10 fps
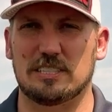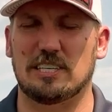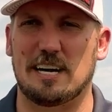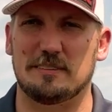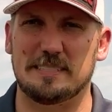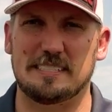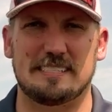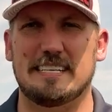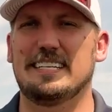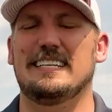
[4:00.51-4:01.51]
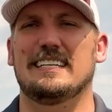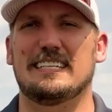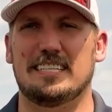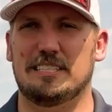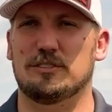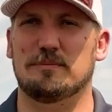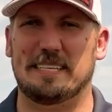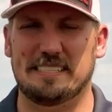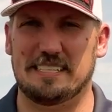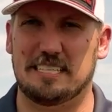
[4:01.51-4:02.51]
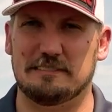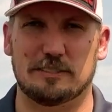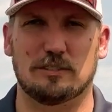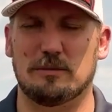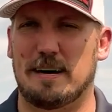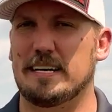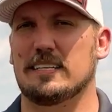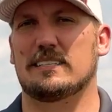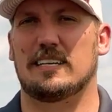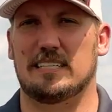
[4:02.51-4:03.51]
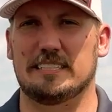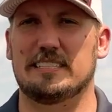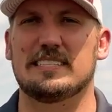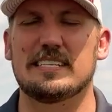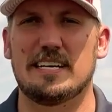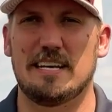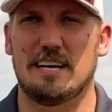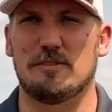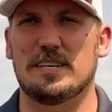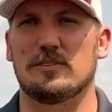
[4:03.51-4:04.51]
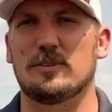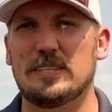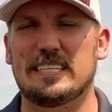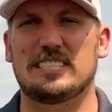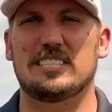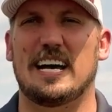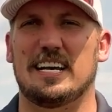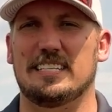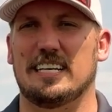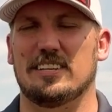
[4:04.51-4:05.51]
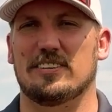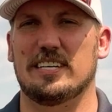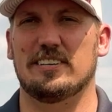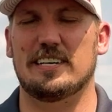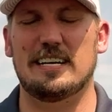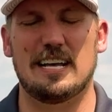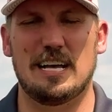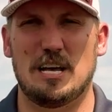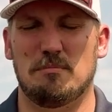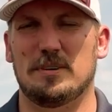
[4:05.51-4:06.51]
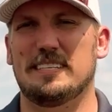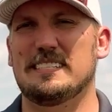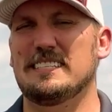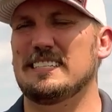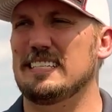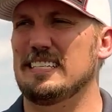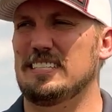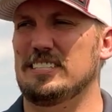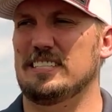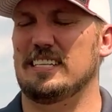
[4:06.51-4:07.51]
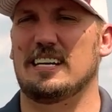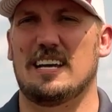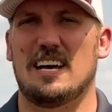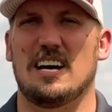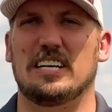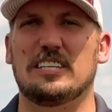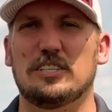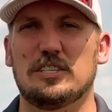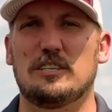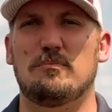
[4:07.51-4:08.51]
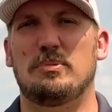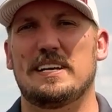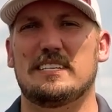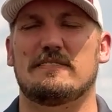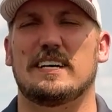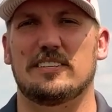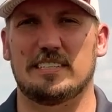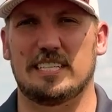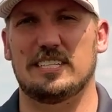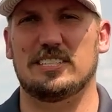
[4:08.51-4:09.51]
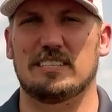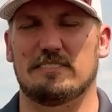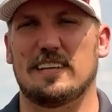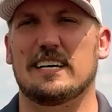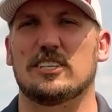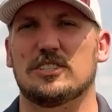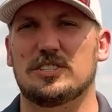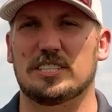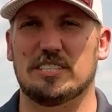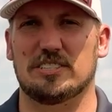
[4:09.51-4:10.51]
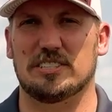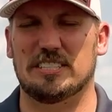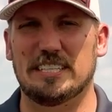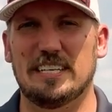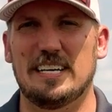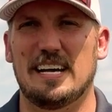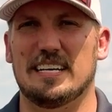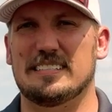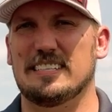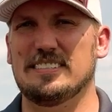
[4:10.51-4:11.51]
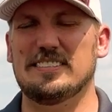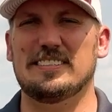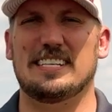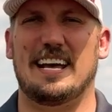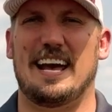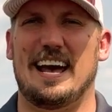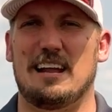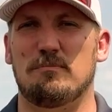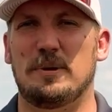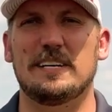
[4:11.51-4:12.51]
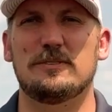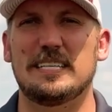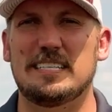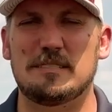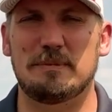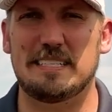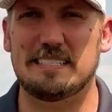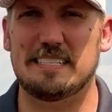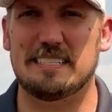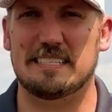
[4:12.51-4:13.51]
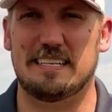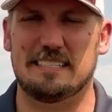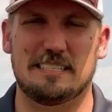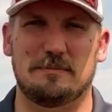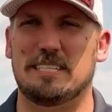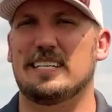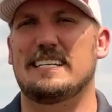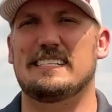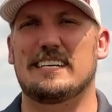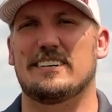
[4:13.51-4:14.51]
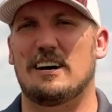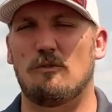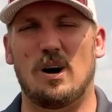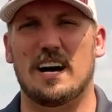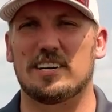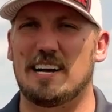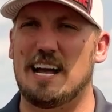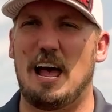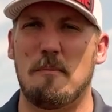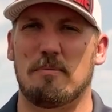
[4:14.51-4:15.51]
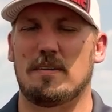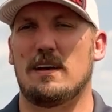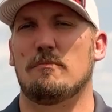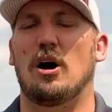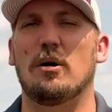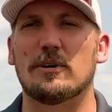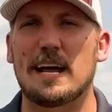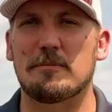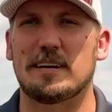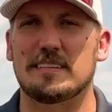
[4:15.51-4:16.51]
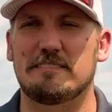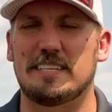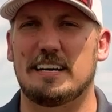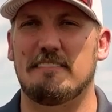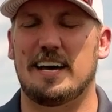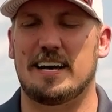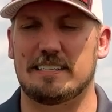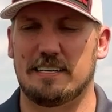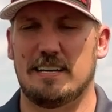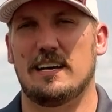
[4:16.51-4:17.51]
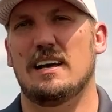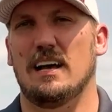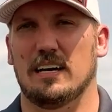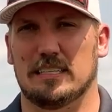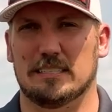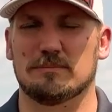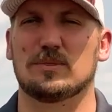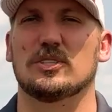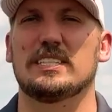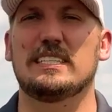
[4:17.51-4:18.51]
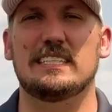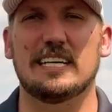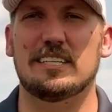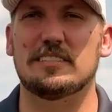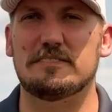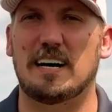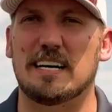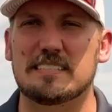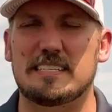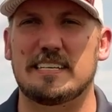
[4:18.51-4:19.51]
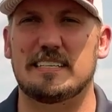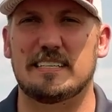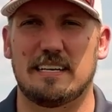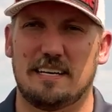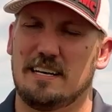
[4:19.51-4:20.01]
agronomists. They can get in touch with myself or one of my colleagues, and we can really get you dialed in on the right rate. But it's gonna get you a good base foundation for that kochia control. And it's also gonna add pigweed species. It's gonna be lights out on water hemp, Palmer amaranth if you have that. Um, green and yellow foxtail.